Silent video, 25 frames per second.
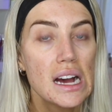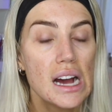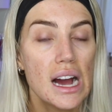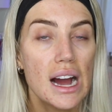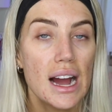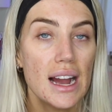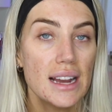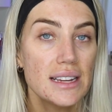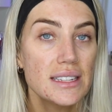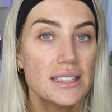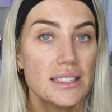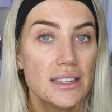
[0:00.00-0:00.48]

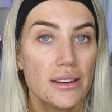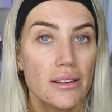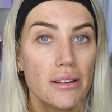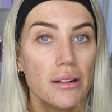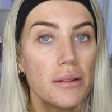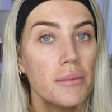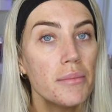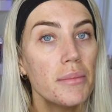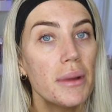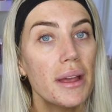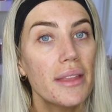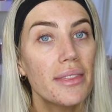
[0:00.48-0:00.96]
eye
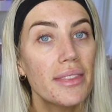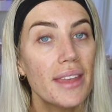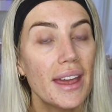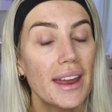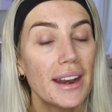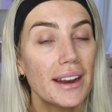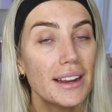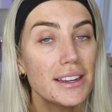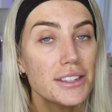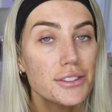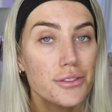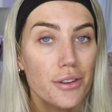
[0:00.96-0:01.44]
serum, but
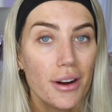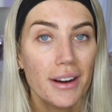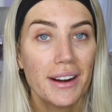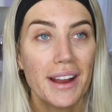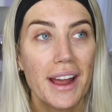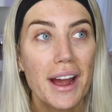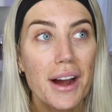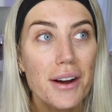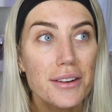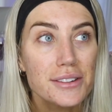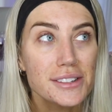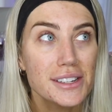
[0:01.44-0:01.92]
that has run
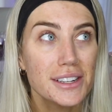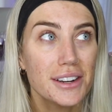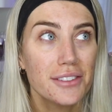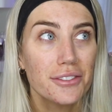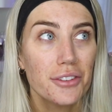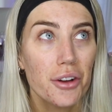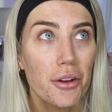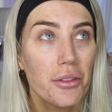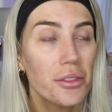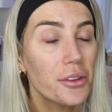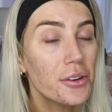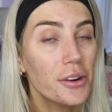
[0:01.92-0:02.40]
out and I've
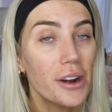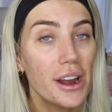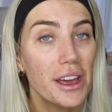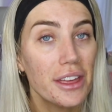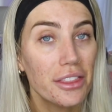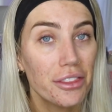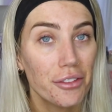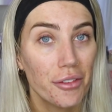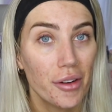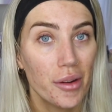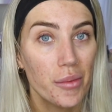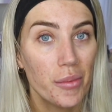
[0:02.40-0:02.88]
gone through
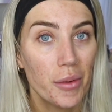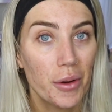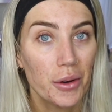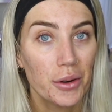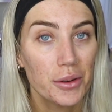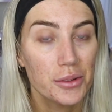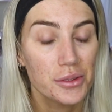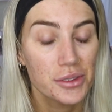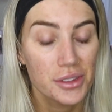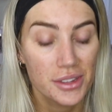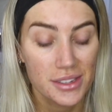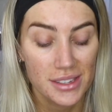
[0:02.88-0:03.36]
like 3
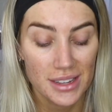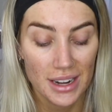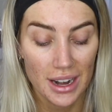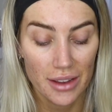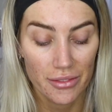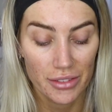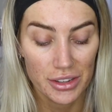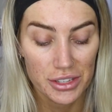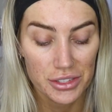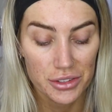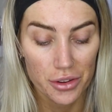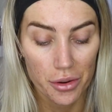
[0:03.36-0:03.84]
bottles because I
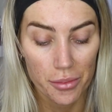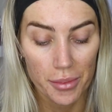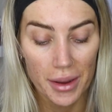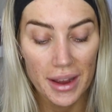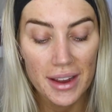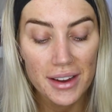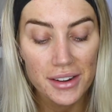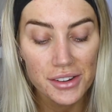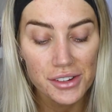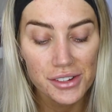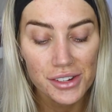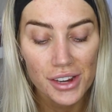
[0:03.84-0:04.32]
love it so
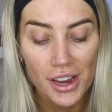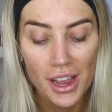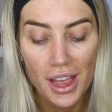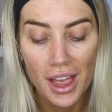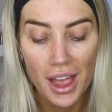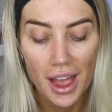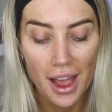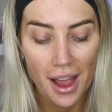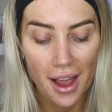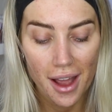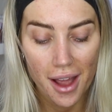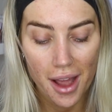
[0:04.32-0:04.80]
much.
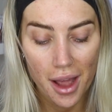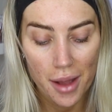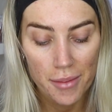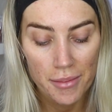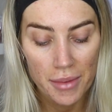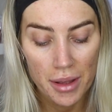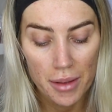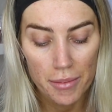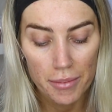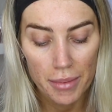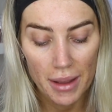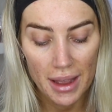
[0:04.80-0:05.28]

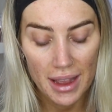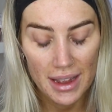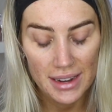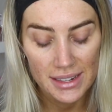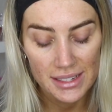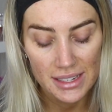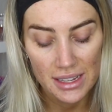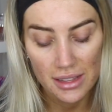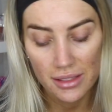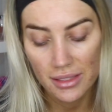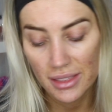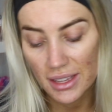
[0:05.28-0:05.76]

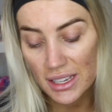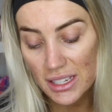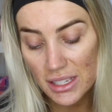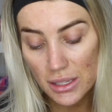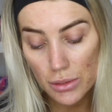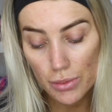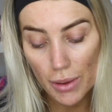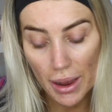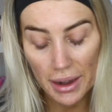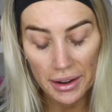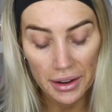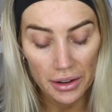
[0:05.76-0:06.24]
But
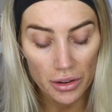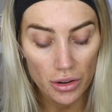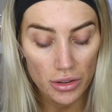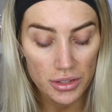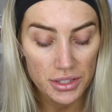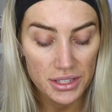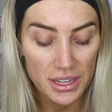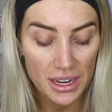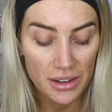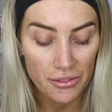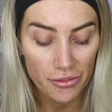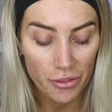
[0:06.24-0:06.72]
this one I got
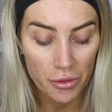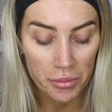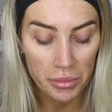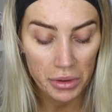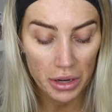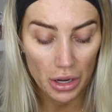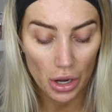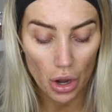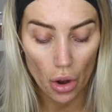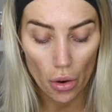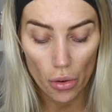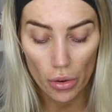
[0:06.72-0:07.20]
sent from
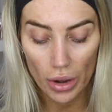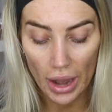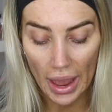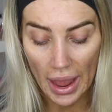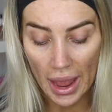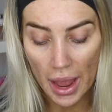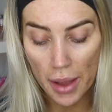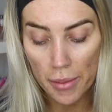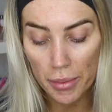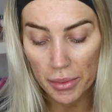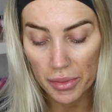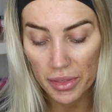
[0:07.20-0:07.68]
Glow
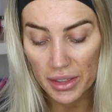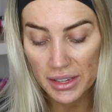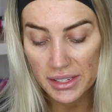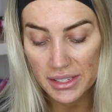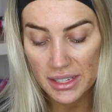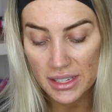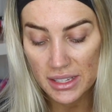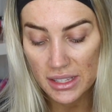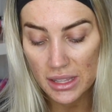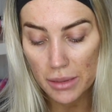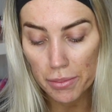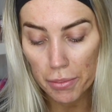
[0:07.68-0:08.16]
Lab. This
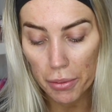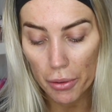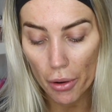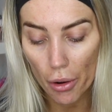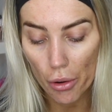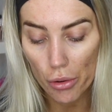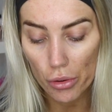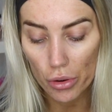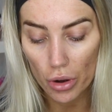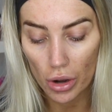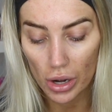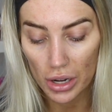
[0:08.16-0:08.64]
is the
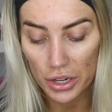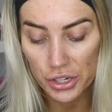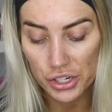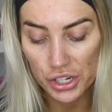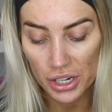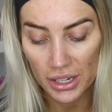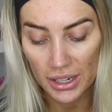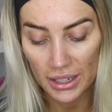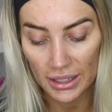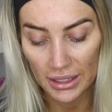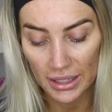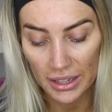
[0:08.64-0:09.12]
Pro
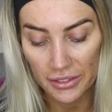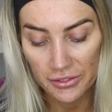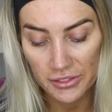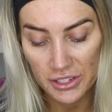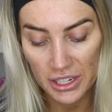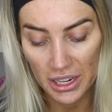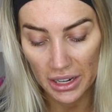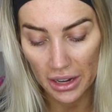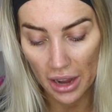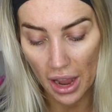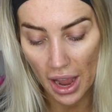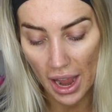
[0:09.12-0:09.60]
Collagen
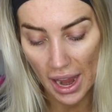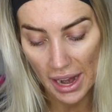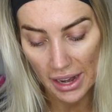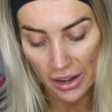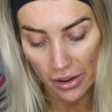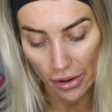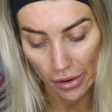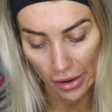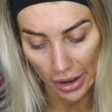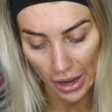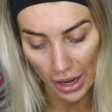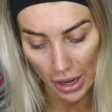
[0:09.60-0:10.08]
Lifting Eye
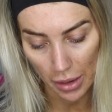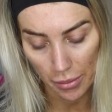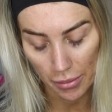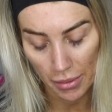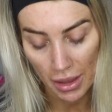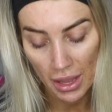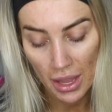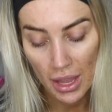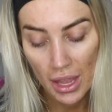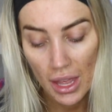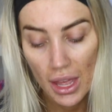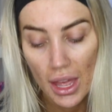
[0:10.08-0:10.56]
Cream,
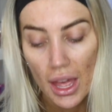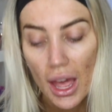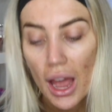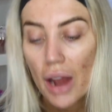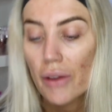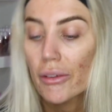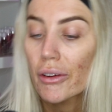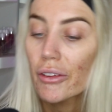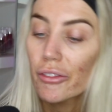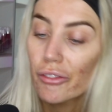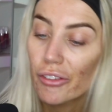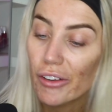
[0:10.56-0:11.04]
a
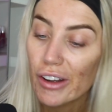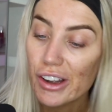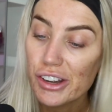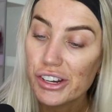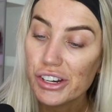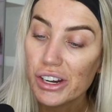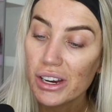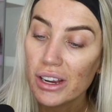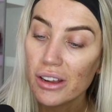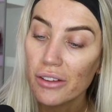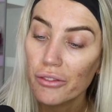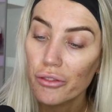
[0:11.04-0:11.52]

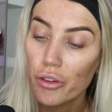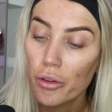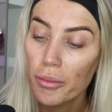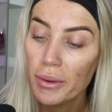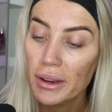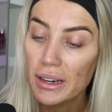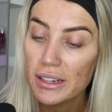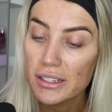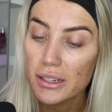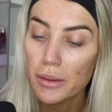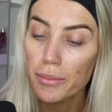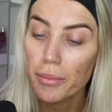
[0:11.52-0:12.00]
refreshing
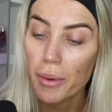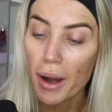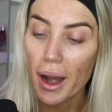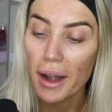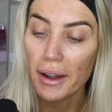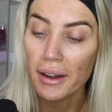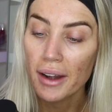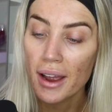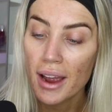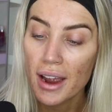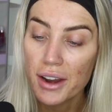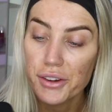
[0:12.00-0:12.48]
formula to
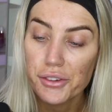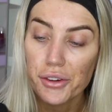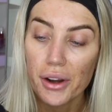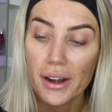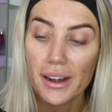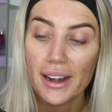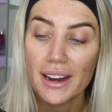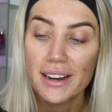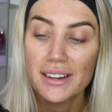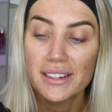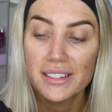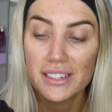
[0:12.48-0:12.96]
brighten,
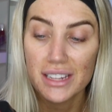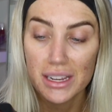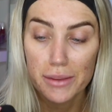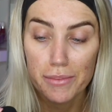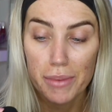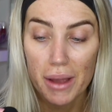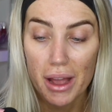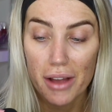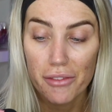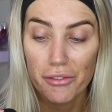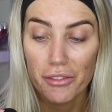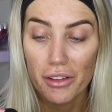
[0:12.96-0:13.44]
hydrate and
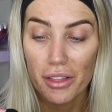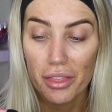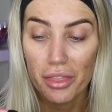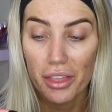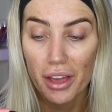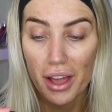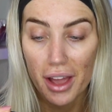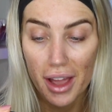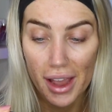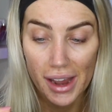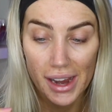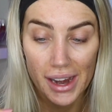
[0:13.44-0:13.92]
depuff the
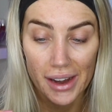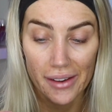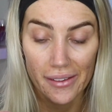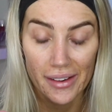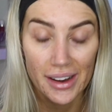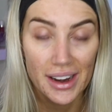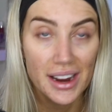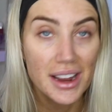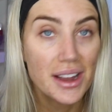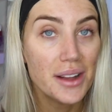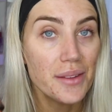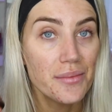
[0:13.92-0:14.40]
eye
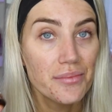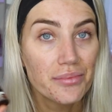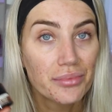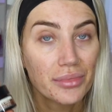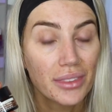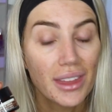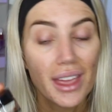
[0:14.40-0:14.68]
area.